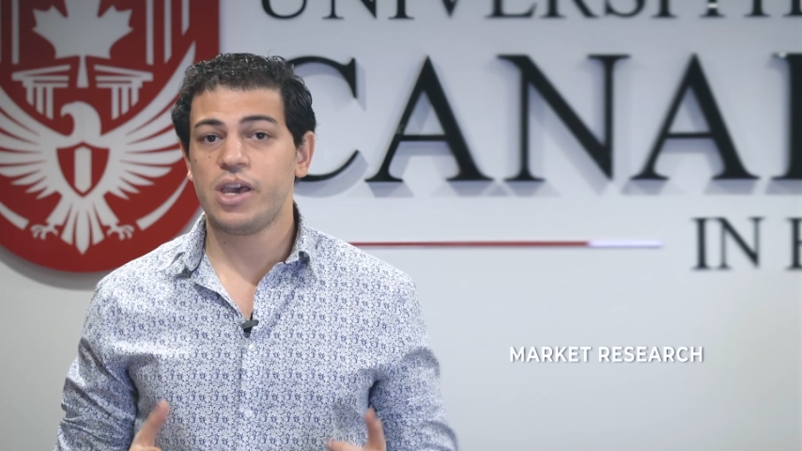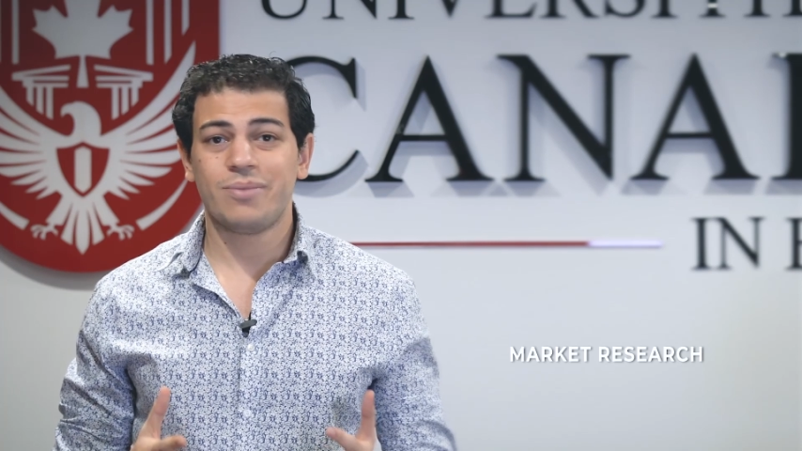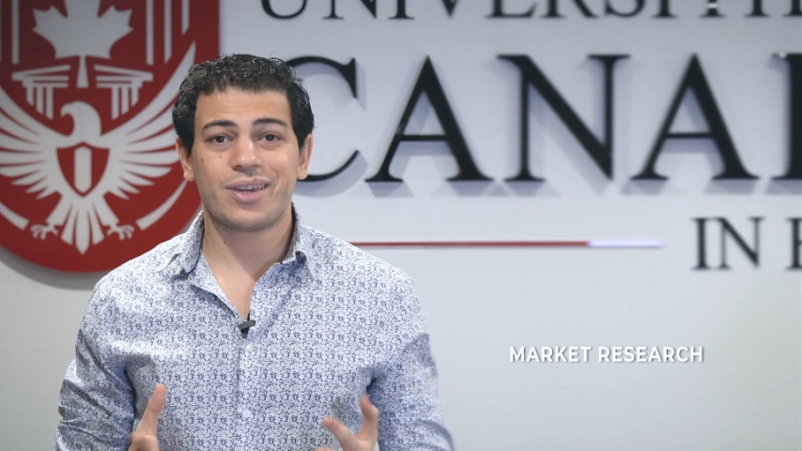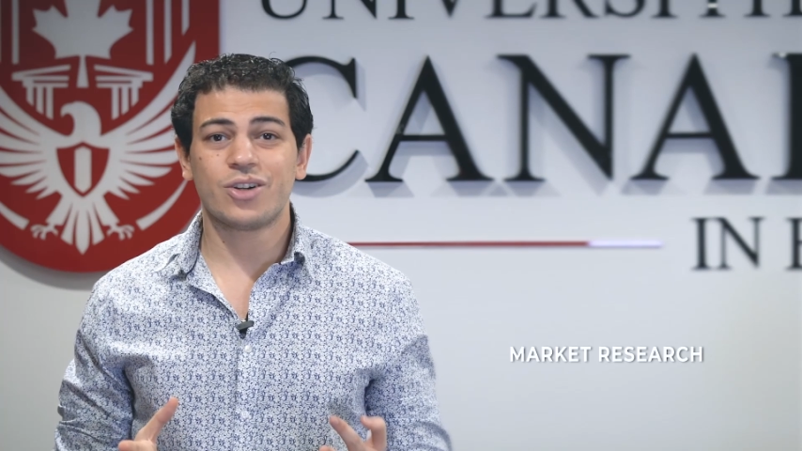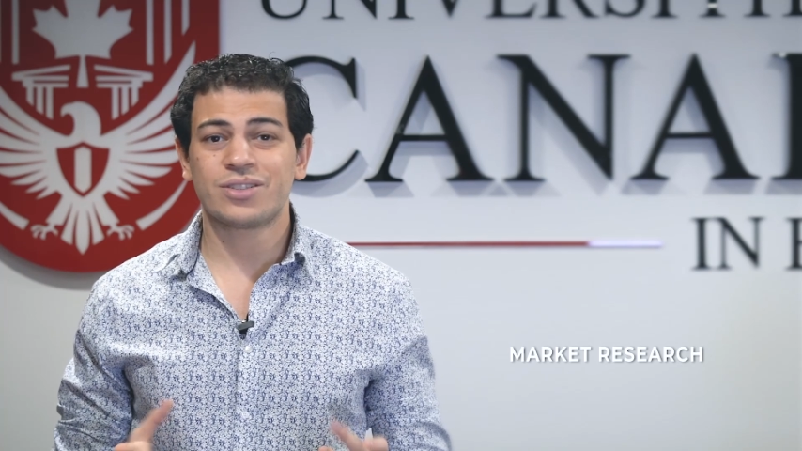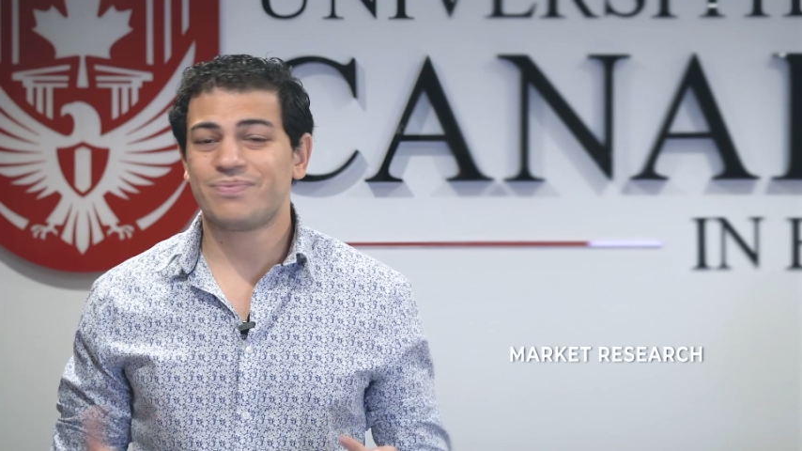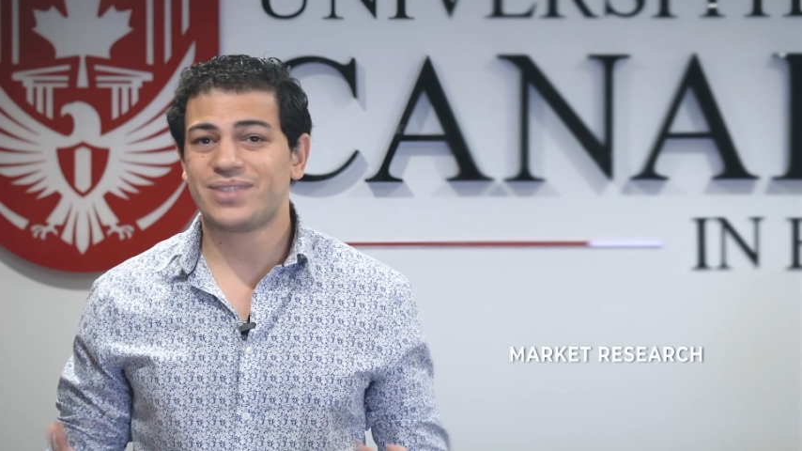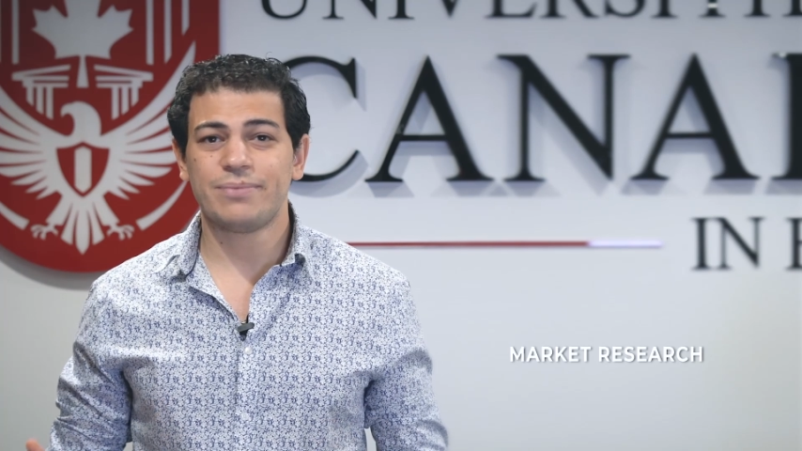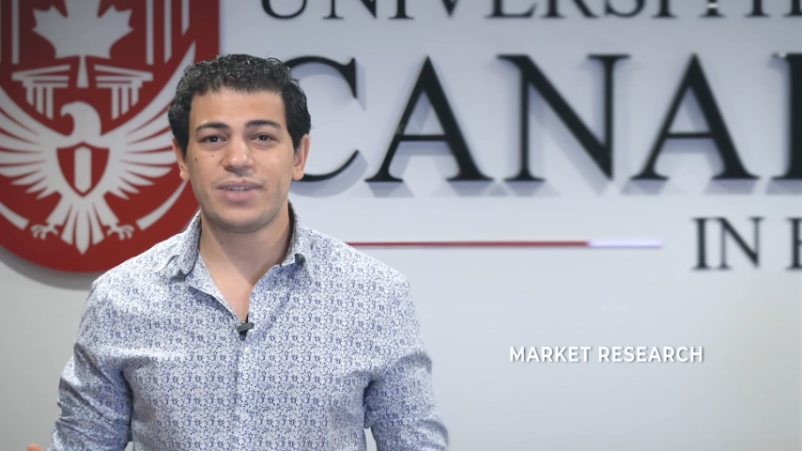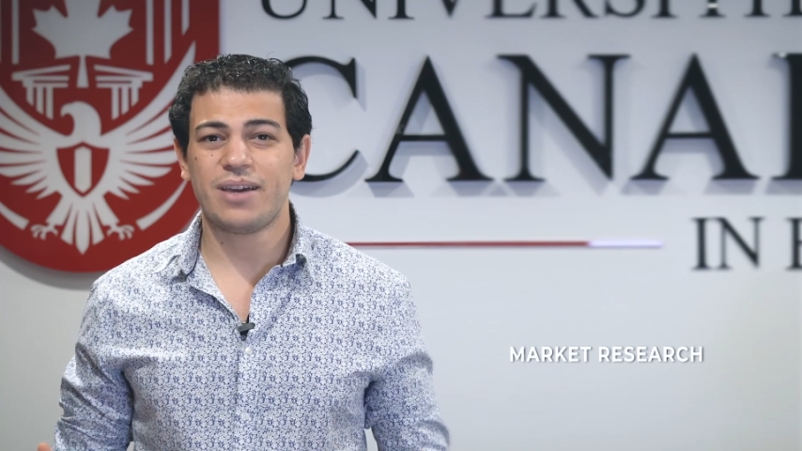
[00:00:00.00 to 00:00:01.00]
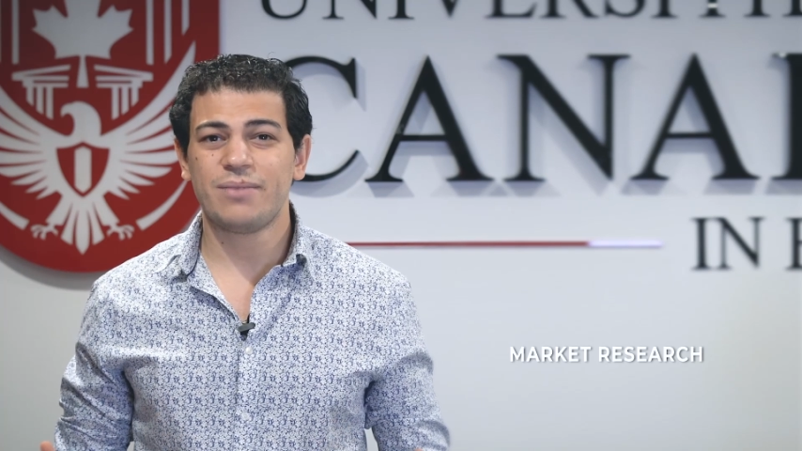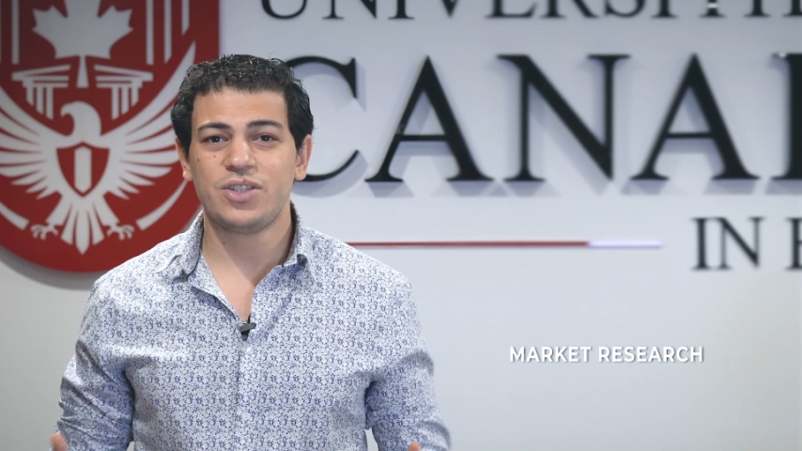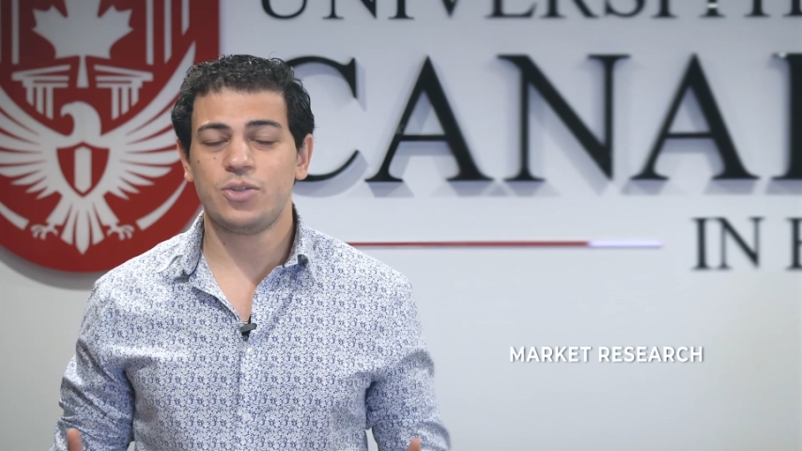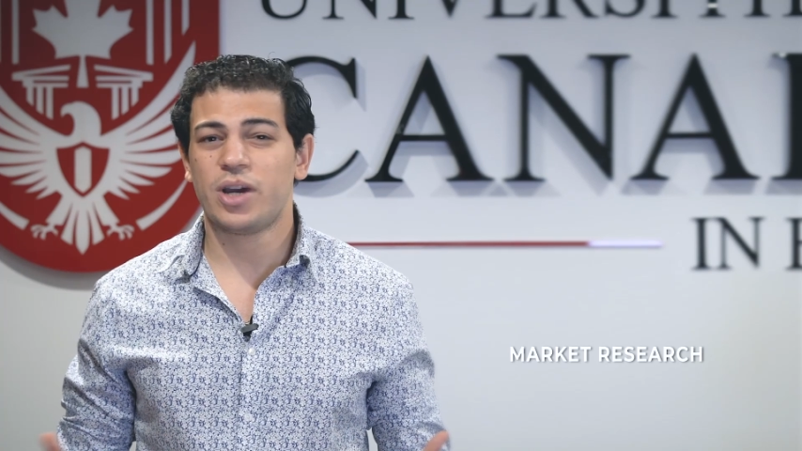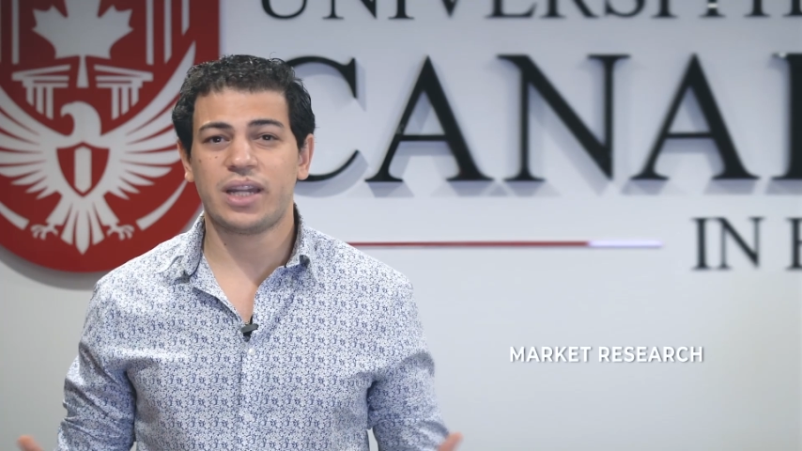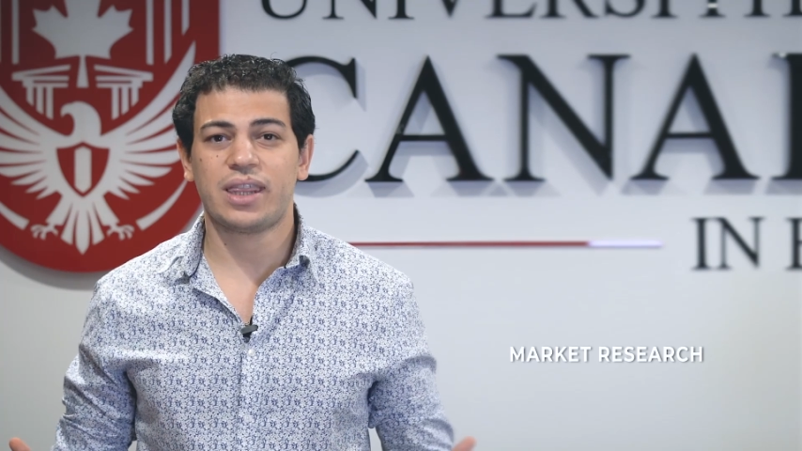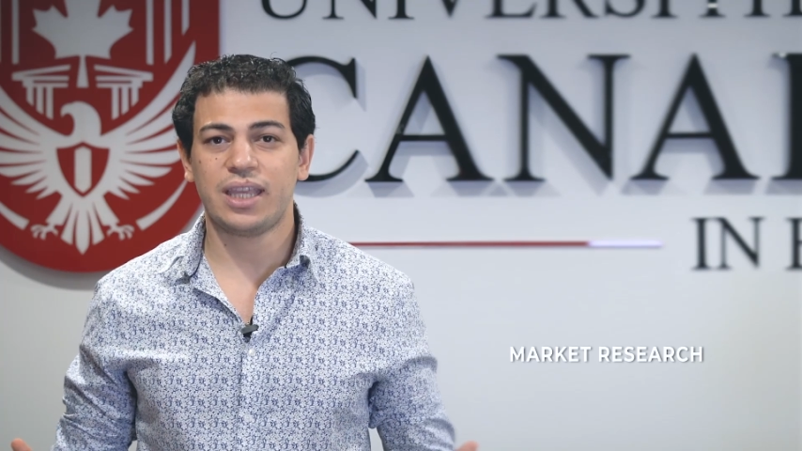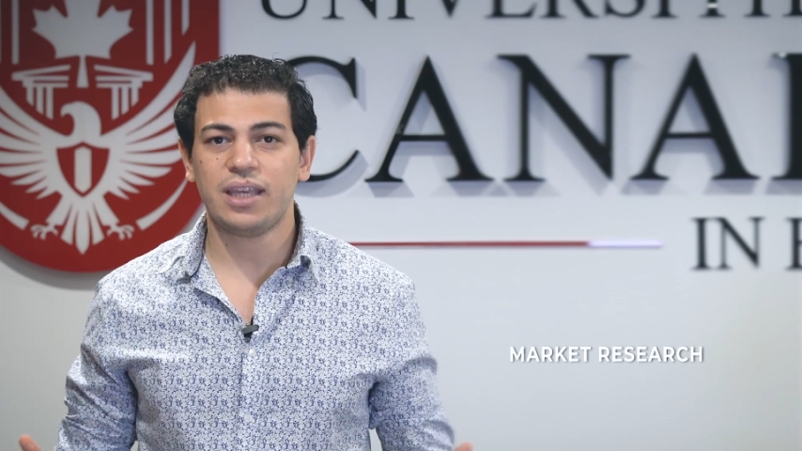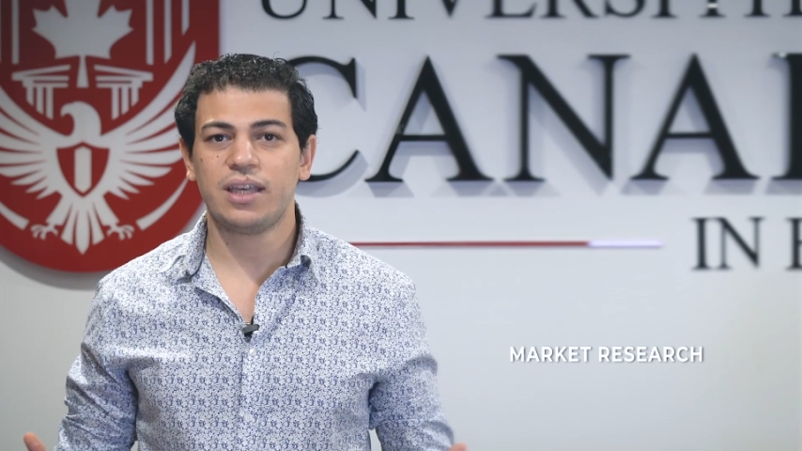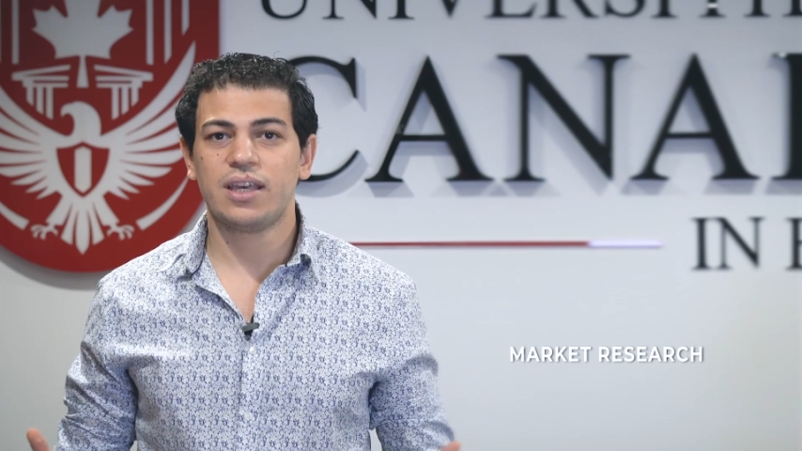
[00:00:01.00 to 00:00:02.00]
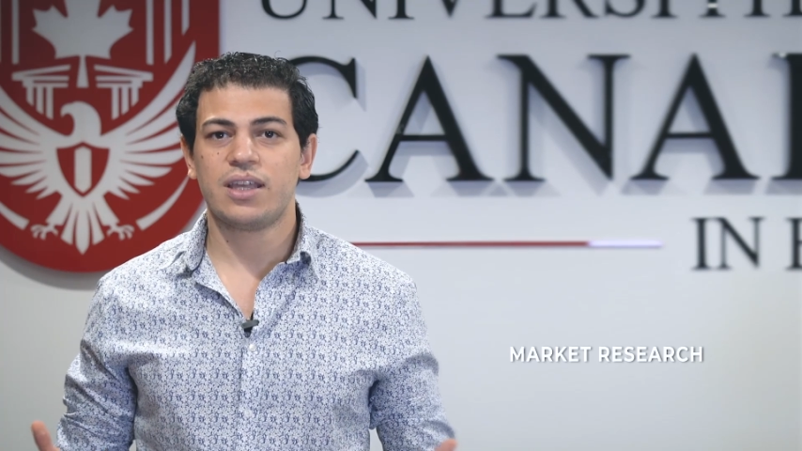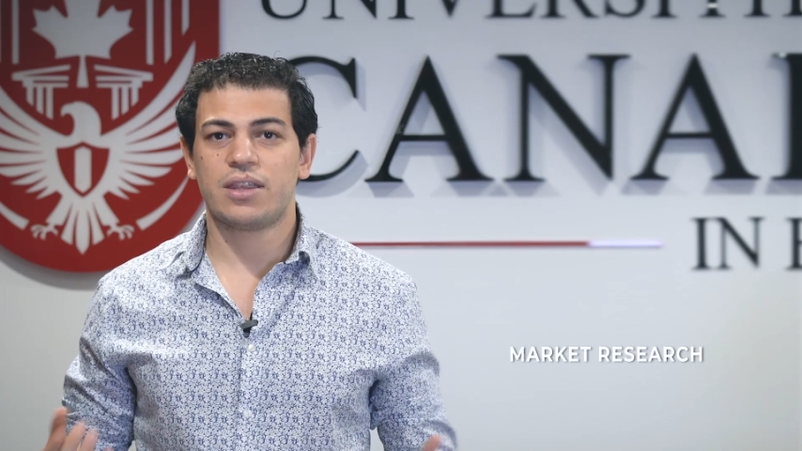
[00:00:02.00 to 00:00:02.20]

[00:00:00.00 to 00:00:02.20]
Because sometimes you might think